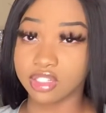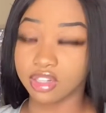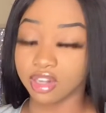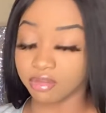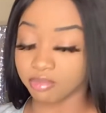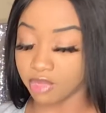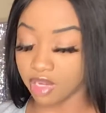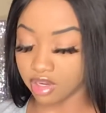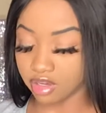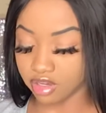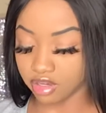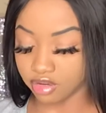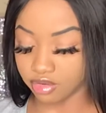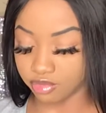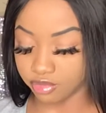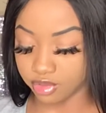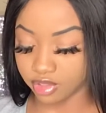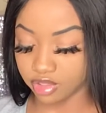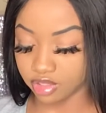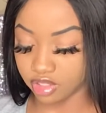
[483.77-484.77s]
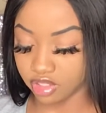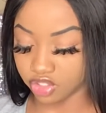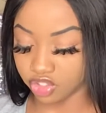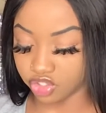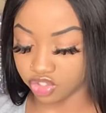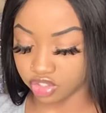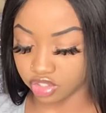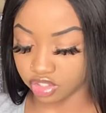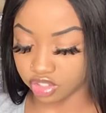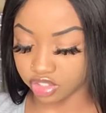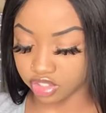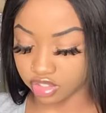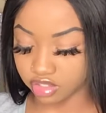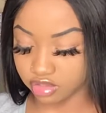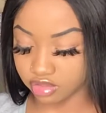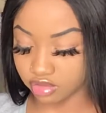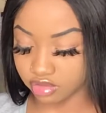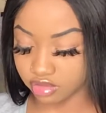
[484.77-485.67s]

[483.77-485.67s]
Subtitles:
I'm not gonna read the instructions.